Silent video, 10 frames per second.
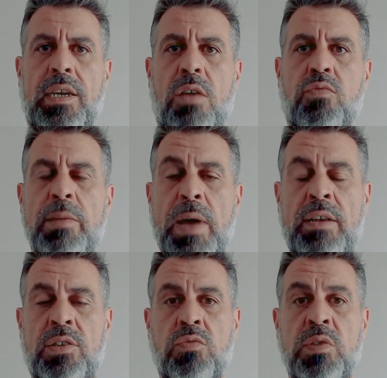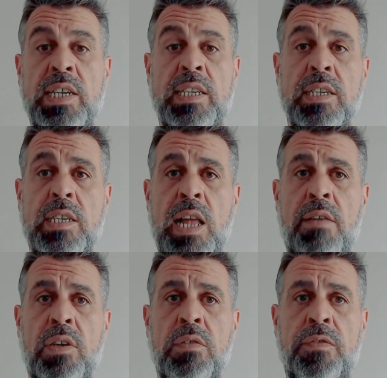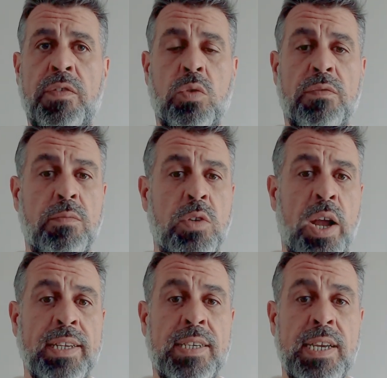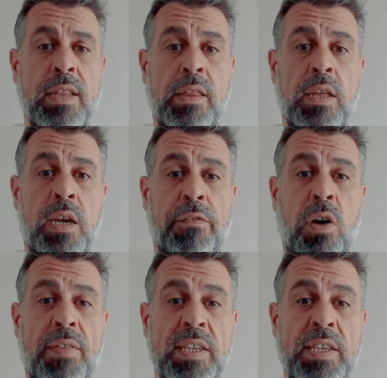a rebound to a resistance level of sort of 1935,